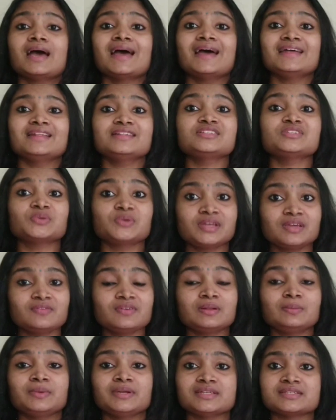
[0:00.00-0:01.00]
and today
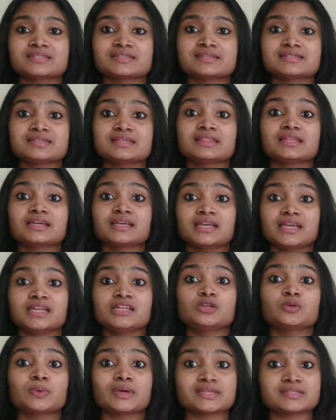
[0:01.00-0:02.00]
we will be discussing the
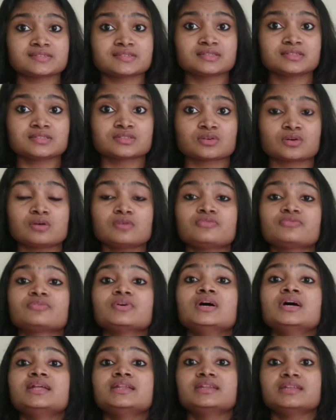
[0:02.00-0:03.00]
GATE questions of
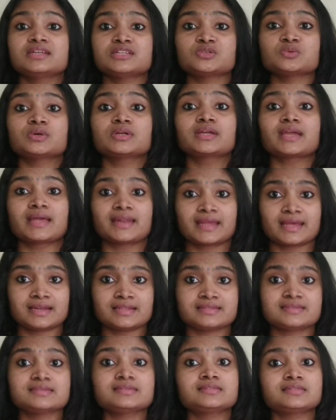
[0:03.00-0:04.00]
network
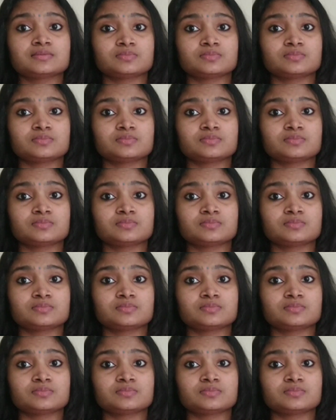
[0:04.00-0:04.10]
analysis